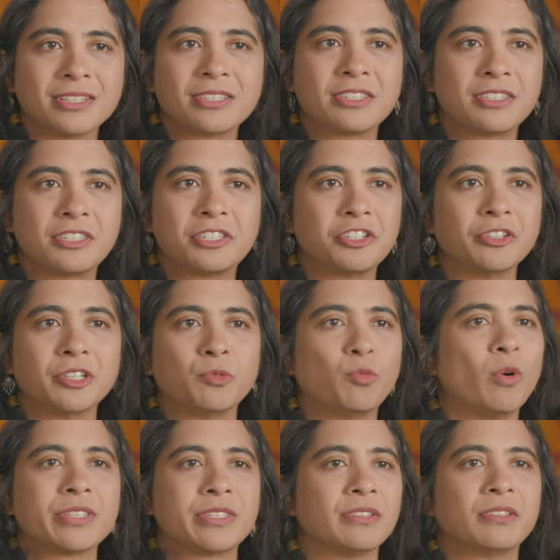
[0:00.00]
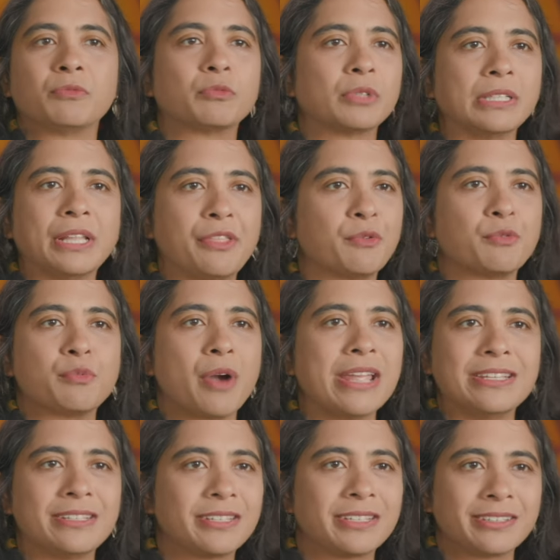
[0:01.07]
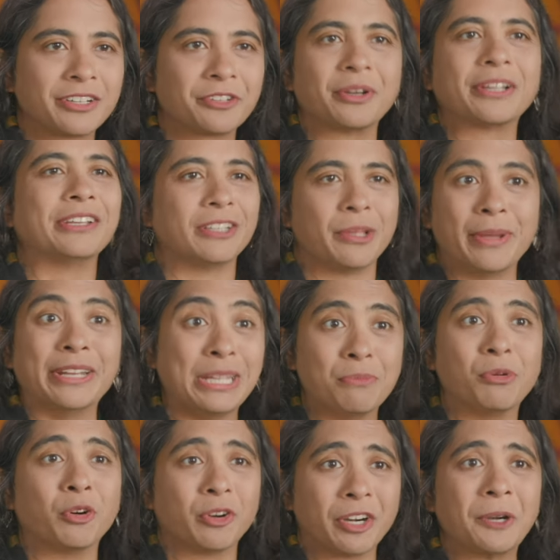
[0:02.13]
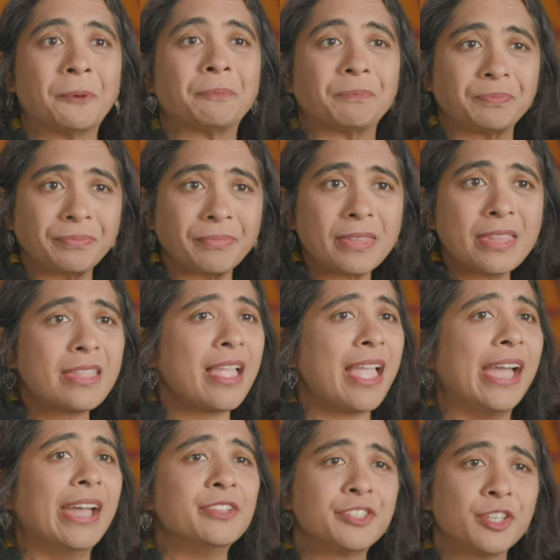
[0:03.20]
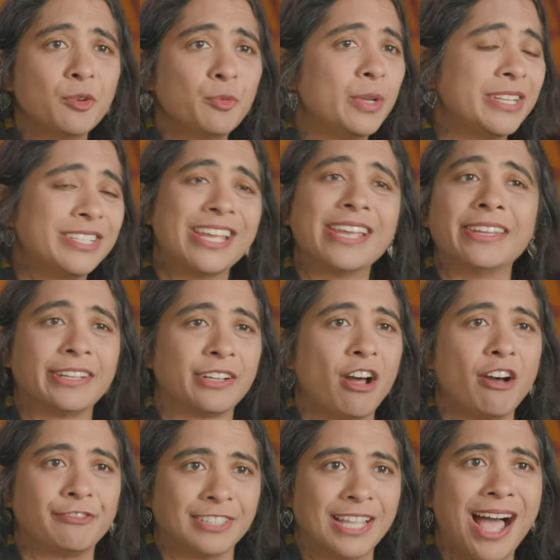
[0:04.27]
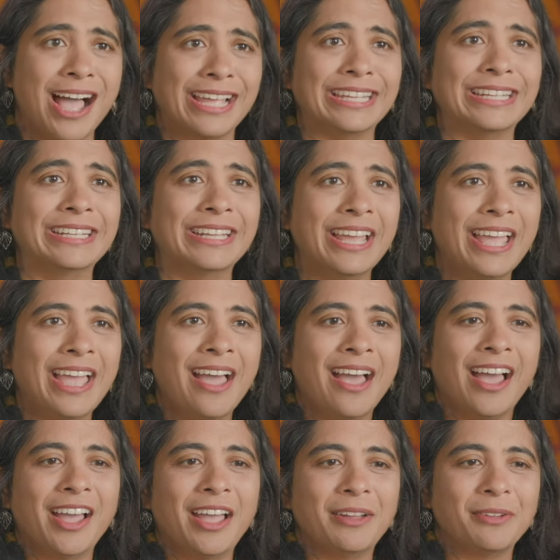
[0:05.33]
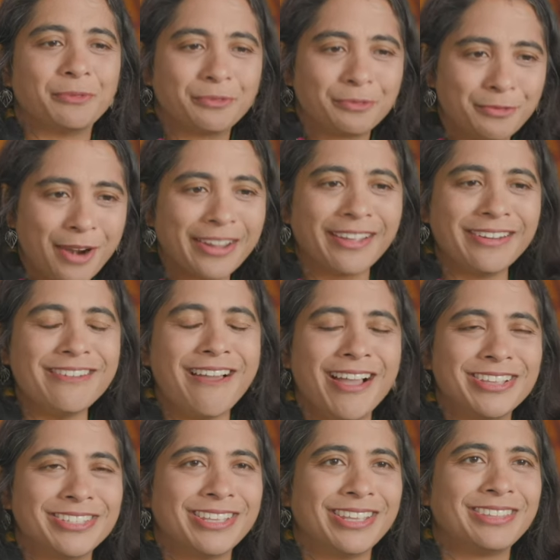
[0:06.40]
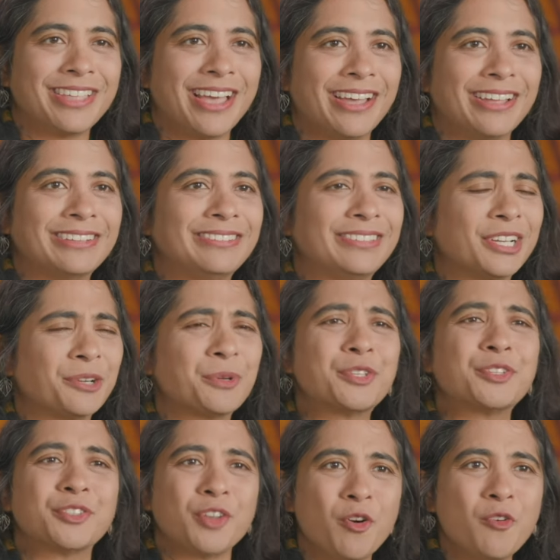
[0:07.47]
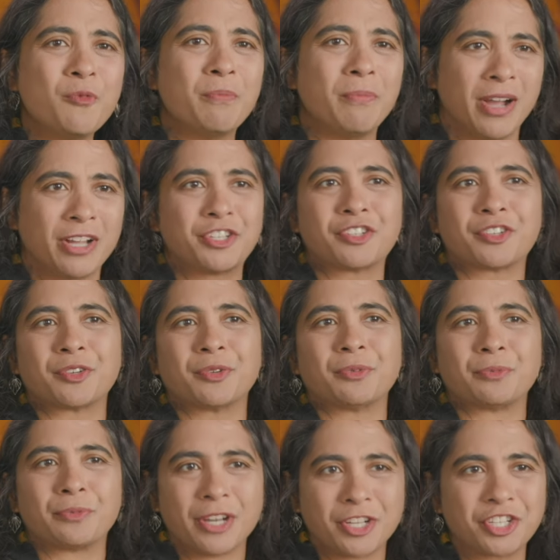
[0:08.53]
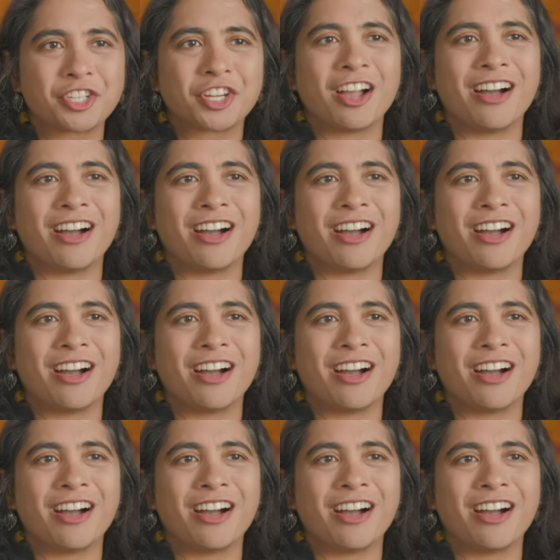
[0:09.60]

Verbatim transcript: it stood wasn't really the right curriculum anymore. And so we had taken it offline recognizing that there was so much rich